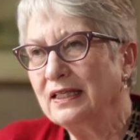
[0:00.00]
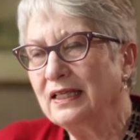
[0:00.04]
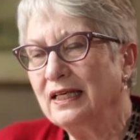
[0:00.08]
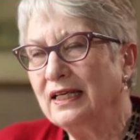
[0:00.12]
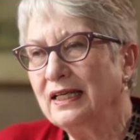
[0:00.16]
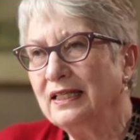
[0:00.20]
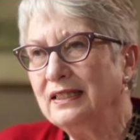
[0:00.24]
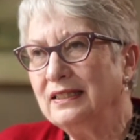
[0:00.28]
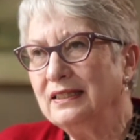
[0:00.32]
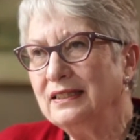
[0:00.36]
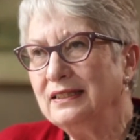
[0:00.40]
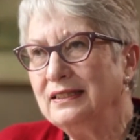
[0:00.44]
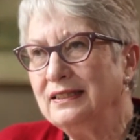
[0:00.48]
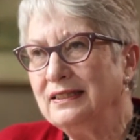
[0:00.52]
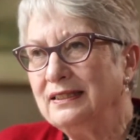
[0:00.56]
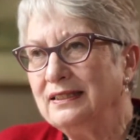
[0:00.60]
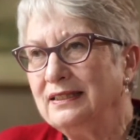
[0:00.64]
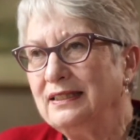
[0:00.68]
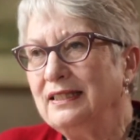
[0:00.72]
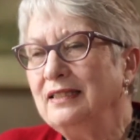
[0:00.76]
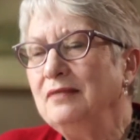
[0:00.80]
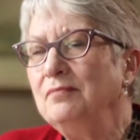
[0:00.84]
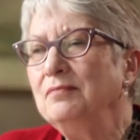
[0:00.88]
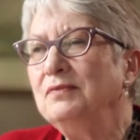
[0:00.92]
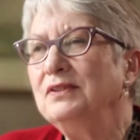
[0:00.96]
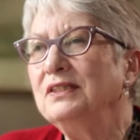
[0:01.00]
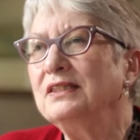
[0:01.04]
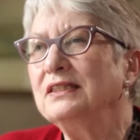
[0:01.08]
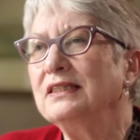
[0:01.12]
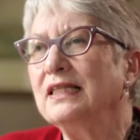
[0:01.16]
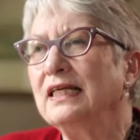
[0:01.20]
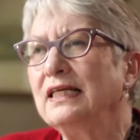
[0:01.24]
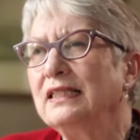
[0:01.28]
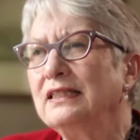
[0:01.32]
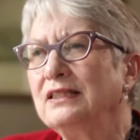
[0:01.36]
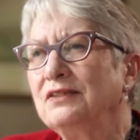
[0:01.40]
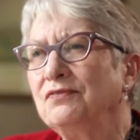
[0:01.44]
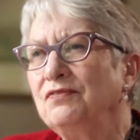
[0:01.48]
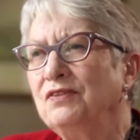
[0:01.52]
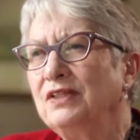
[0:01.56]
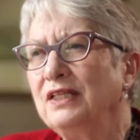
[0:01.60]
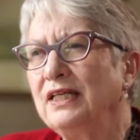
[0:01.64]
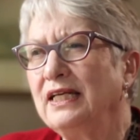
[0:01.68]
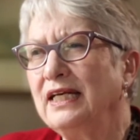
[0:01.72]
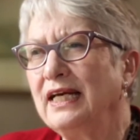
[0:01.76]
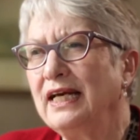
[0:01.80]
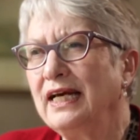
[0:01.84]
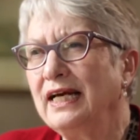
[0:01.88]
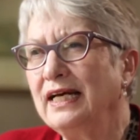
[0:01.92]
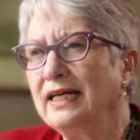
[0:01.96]
And it seems that we
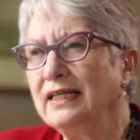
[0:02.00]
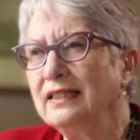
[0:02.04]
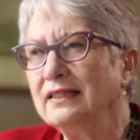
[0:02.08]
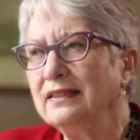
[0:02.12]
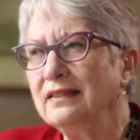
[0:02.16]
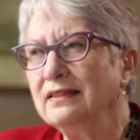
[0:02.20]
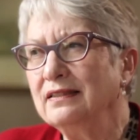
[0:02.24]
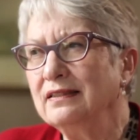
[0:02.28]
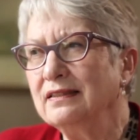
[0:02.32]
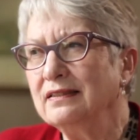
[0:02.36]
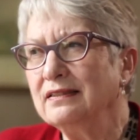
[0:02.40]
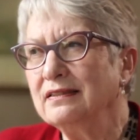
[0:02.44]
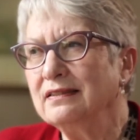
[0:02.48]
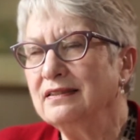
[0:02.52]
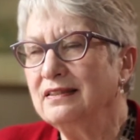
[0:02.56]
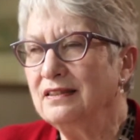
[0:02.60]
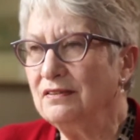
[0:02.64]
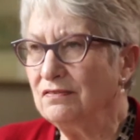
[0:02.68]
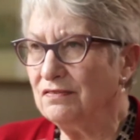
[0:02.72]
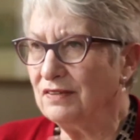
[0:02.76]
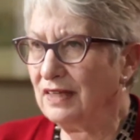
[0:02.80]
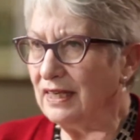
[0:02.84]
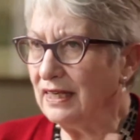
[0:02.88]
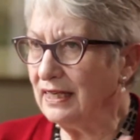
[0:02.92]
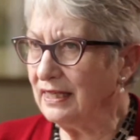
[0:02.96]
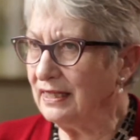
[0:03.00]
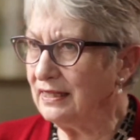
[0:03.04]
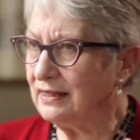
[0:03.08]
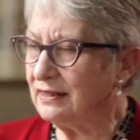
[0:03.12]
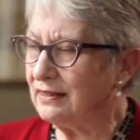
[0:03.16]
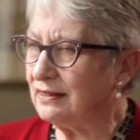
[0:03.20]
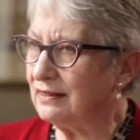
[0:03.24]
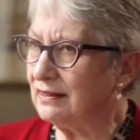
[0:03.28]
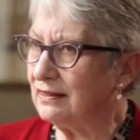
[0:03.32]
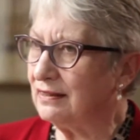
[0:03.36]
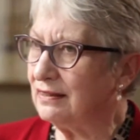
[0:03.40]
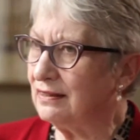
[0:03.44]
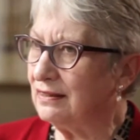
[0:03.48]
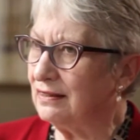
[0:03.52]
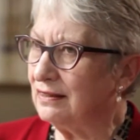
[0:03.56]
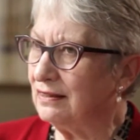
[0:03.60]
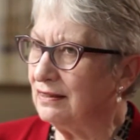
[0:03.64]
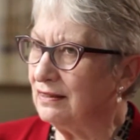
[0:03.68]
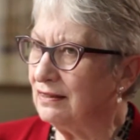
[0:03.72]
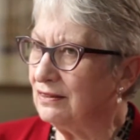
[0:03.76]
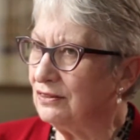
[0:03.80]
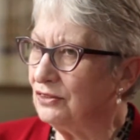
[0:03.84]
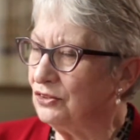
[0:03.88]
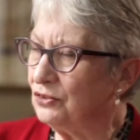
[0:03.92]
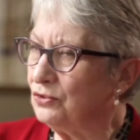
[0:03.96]
can divide
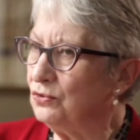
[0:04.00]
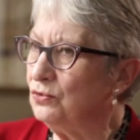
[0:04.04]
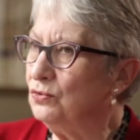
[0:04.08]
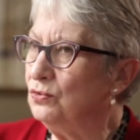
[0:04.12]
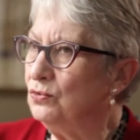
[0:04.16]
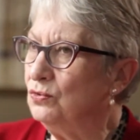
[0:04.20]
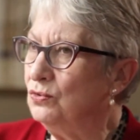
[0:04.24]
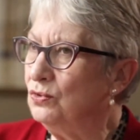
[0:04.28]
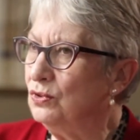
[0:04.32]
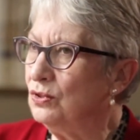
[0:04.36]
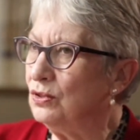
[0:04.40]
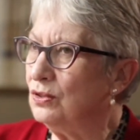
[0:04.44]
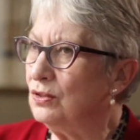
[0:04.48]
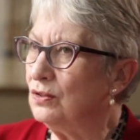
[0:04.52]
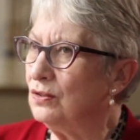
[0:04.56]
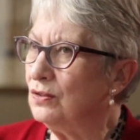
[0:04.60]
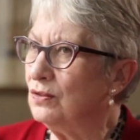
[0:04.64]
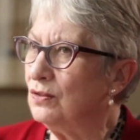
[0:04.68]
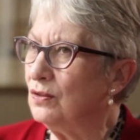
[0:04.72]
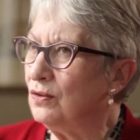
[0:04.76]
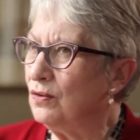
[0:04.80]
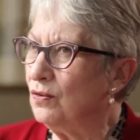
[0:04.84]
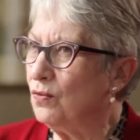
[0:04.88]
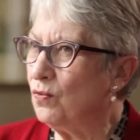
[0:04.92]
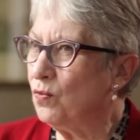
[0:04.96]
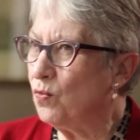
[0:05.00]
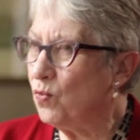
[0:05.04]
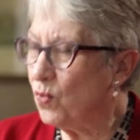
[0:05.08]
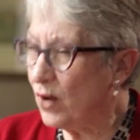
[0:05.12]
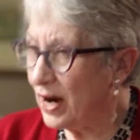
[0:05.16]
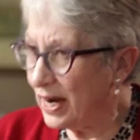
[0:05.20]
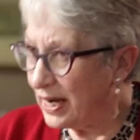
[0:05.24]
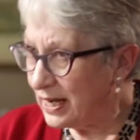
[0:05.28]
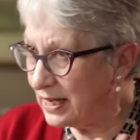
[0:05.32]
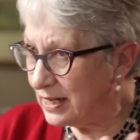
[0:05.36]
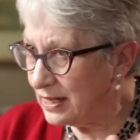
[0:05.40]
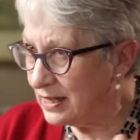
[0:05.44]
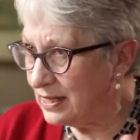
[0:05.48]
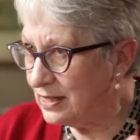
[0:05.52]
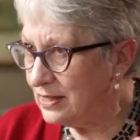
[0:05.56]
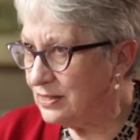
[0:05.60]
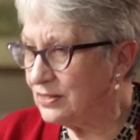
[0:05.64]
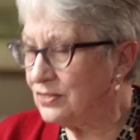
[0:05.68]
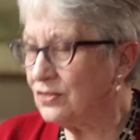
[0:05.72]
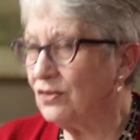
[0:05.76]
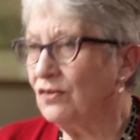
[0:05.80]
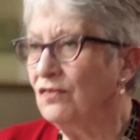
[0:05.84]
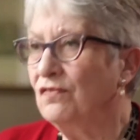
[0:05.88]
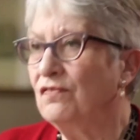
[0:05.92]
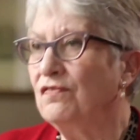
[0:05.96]
two
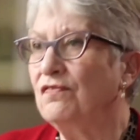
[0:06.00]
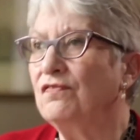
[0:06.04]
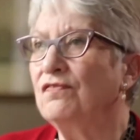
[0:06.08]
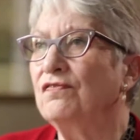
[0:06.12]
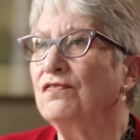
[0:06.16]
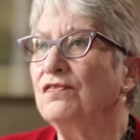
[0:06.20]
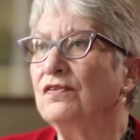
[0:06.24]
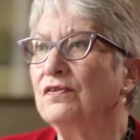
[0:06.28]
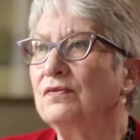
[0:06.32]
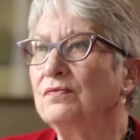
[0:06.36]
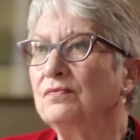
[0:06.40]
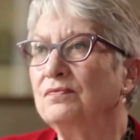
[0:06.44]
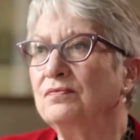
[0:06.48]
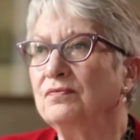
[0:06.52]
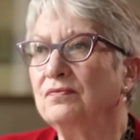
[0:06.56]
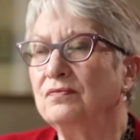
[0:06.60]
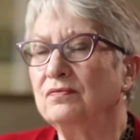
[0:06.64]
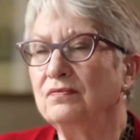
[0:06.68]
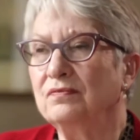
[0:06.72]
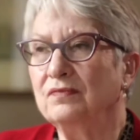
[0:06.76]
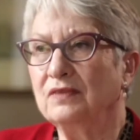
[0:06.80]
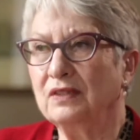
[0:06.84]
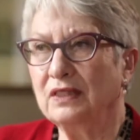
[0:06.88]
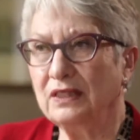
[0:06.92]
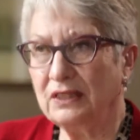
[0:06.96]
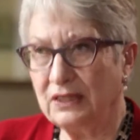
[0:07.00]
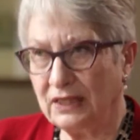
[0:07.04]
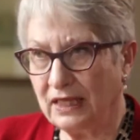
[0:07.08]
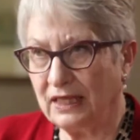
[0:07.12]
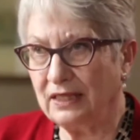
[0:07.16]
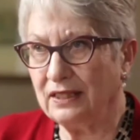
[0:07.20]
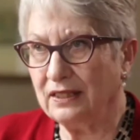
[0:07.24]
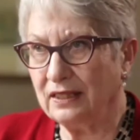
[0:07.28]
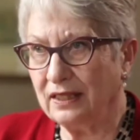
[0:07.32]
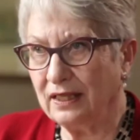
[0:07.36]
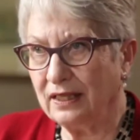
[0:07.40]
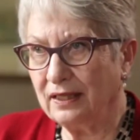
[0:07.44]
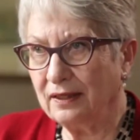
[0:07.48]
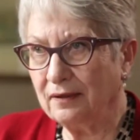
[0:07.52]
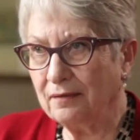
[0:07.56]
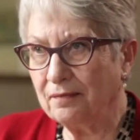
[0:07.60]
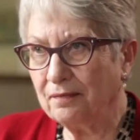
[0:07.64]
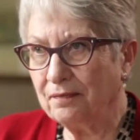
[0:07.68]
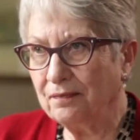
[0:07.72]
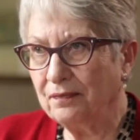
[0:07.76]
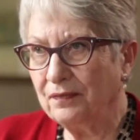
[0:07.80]
ways of attending.